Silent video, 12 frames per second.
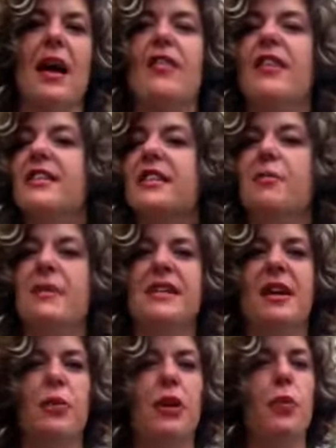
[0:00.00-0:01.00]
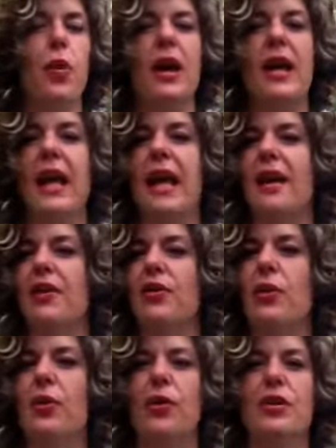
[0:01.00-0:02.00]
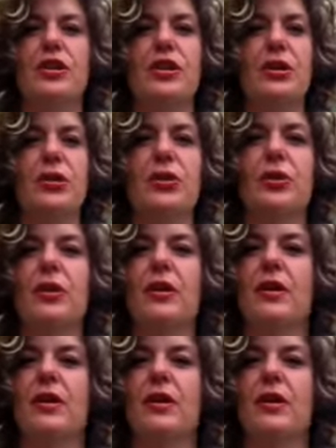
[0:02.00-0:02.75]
This can be done with one hand or 2.